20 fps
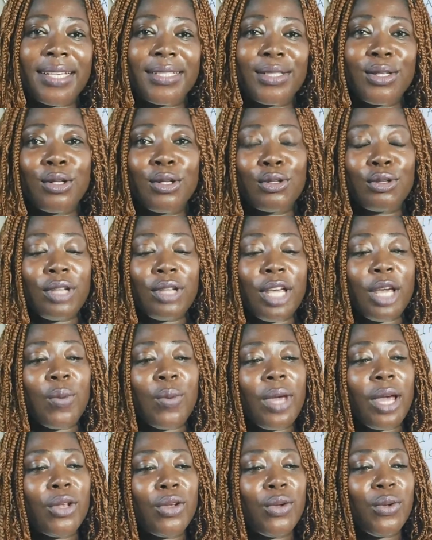So today we
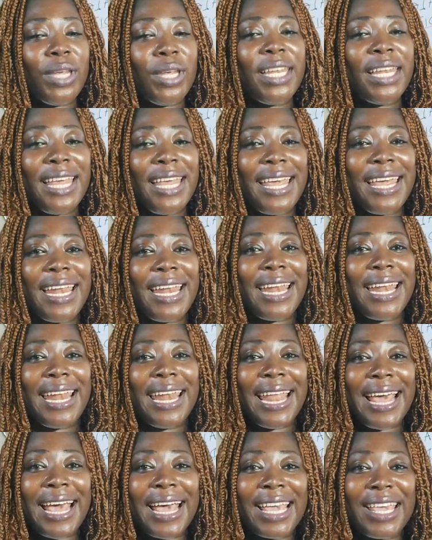are doing a
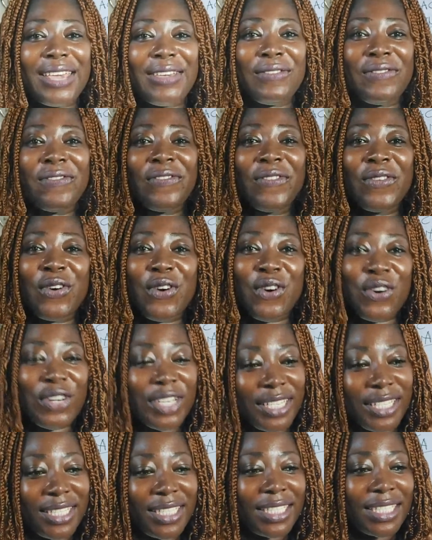live
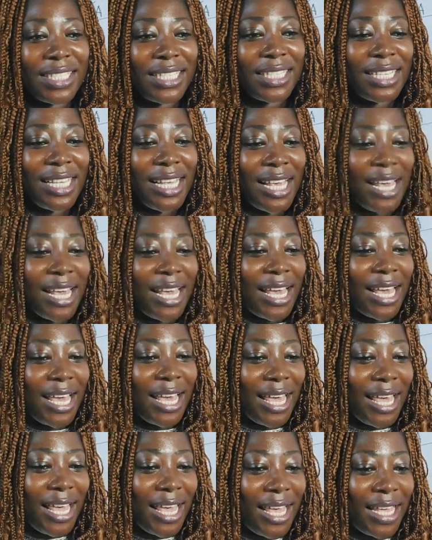audit,
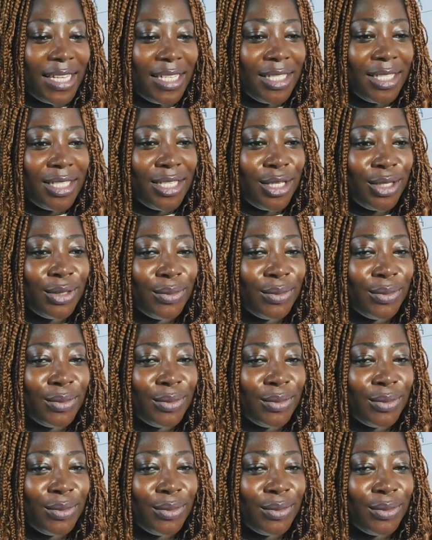and